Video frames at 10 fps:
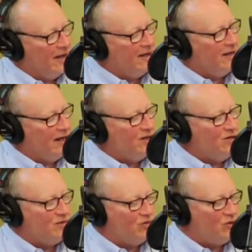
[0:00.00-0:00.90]
Yeah, I do
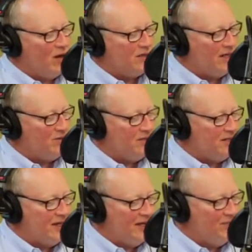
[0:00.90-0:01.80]
some cross-country
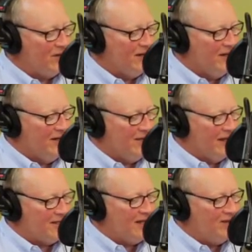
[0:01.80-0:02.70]
skiing, but
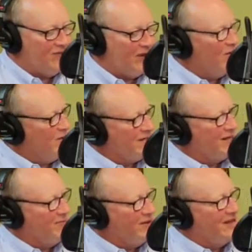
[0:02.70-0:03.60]
that's not very
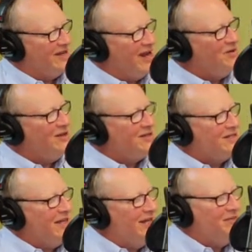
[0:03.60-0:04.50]
risky. But the downhill
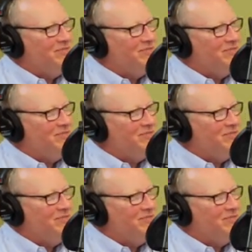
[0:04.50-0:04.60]
skiing,